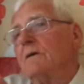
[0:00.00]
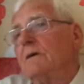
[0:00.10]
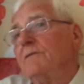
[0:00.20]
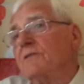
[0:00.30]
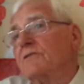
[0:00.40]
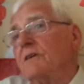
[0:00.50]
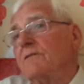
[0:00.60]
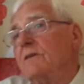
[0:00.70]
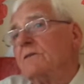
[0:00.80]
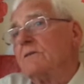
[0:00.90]
lived in
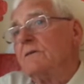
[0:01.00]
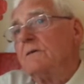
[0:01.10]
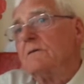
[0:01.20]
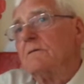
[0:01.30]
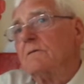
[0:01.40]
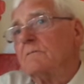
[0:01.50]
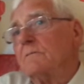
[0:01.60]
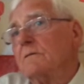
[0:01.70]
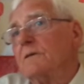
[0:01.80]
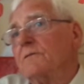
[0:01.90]
Stevenage
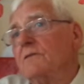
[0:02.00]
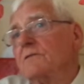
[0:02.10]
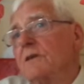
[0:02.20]
since